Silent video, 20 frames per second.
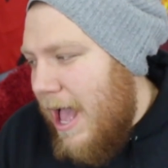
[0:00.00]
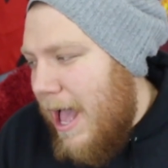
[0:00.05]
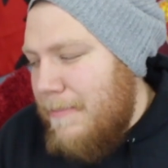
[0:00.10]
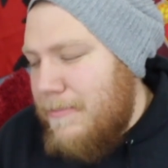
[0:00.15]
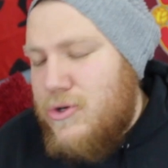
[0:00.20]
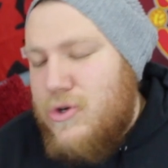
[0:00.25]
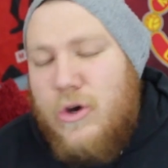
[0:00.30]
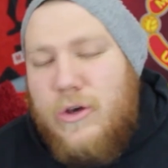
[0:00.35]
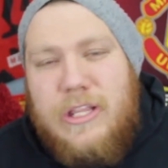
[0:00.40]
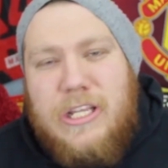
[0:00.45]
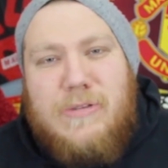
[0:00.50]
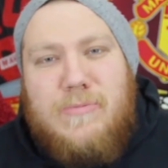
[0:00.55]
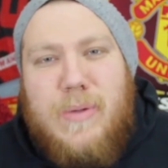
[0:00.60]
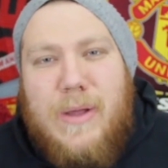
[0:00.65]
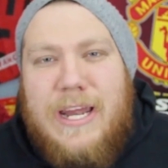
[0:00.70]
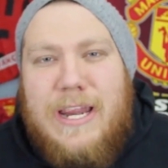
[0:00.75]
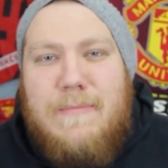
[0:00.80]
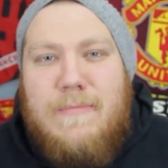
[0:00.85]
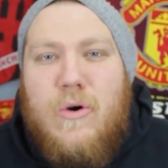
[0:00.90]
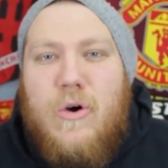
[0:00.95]
I'm sure there's
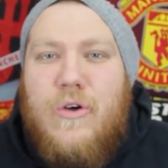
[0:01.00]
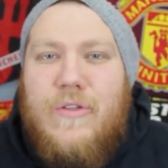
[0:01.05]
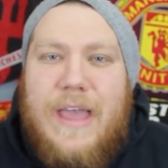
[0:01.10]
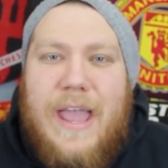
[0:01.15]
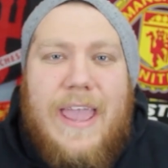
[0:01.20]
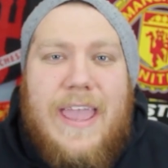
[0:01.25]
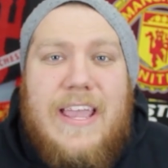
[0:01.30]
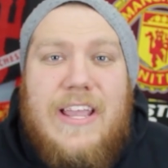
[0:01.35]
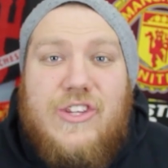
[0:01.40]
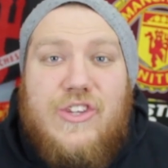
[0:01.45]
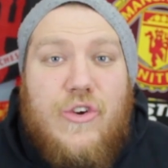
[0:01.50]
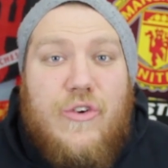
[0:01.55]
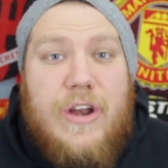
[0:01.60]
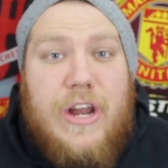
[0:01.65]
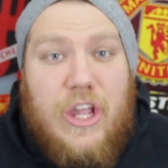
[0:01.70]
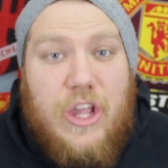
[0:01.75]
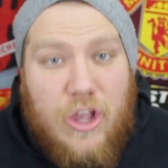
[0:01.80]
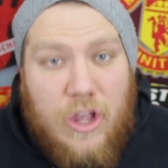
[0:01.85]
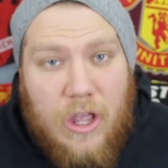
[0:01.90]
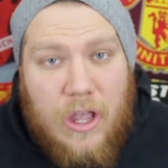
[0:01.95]
plenty more that he's
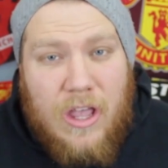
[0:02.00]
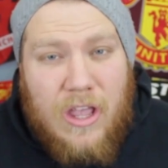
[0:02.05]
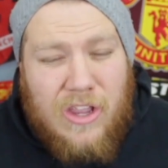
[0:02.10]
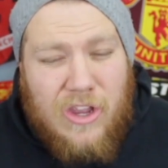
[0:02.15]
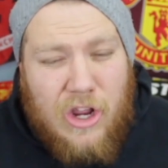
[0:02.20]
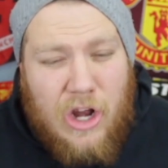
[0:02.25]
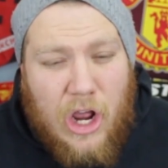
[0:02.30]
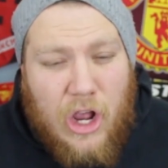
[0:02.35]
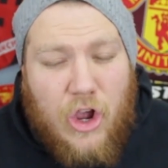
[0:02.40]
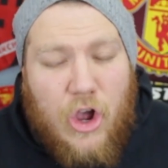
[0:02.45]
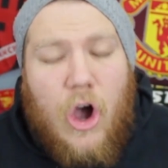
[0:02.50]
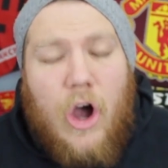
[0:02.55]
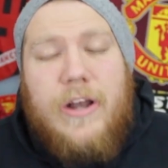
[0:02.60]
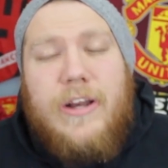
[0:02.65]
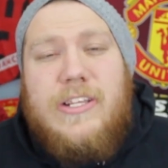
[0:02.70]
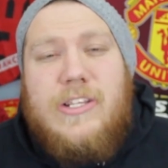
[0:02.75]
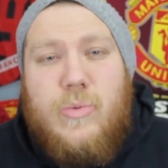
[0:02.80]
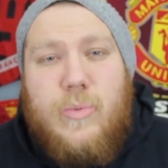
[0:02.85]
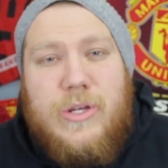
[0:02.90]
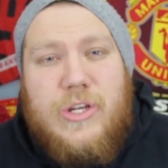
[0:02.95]
already, you know, got on
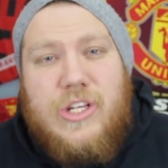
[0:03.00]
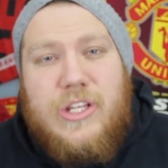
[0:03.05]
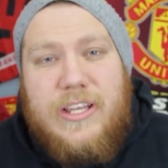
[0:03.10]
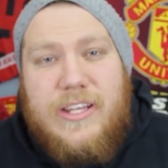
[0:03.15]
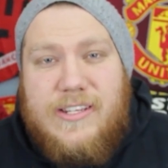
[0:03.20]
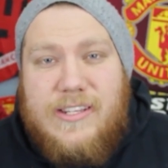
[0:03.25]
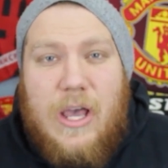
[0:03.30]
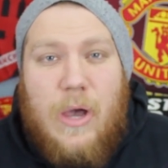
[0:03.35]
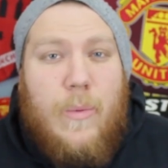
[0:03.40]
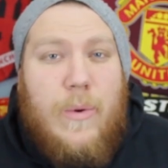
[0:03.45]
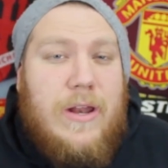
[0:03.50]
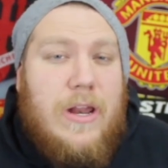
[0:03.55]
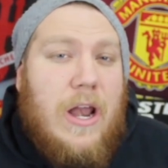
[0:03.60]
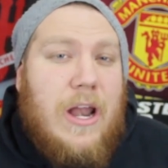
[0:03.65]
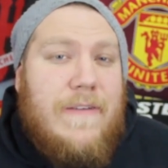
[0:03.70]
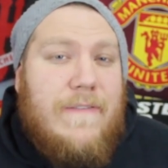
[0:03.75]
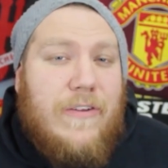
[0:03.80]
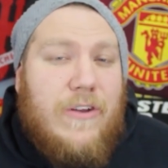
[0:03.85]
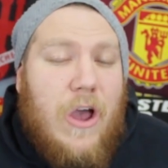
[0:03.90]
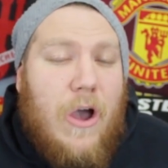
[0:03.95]
his wish list that we
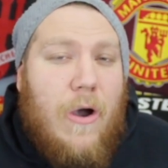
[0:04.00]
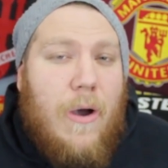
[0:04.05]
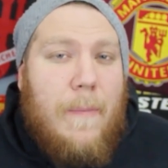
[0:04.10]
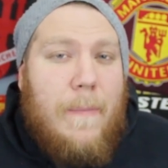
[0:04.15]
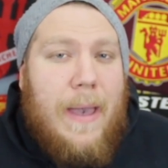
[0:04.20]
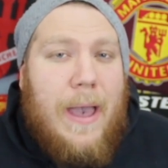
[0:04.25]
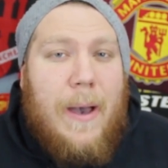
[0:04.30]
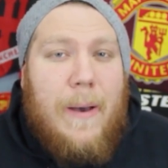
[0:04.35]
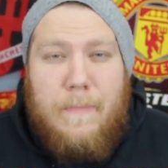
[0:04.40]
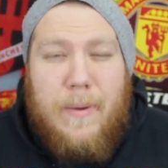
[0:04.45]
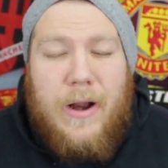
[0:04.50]
don't even know about.